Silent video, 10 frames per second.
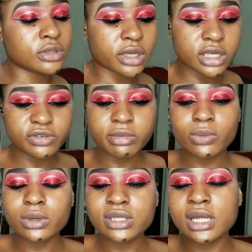So guys, for my
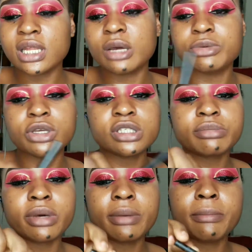waterline, I'll be
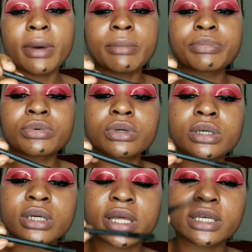using my
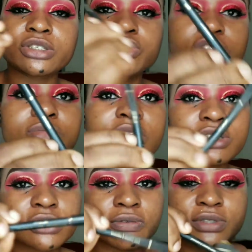Mabrook extremely
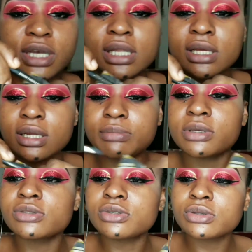soft eyeliner
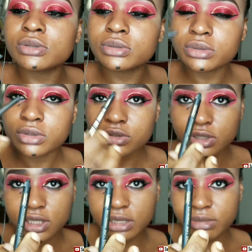pencil
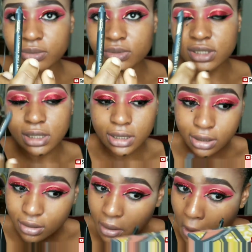to line my
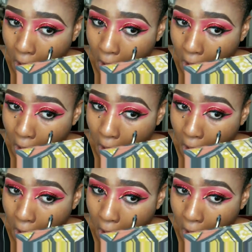waterline.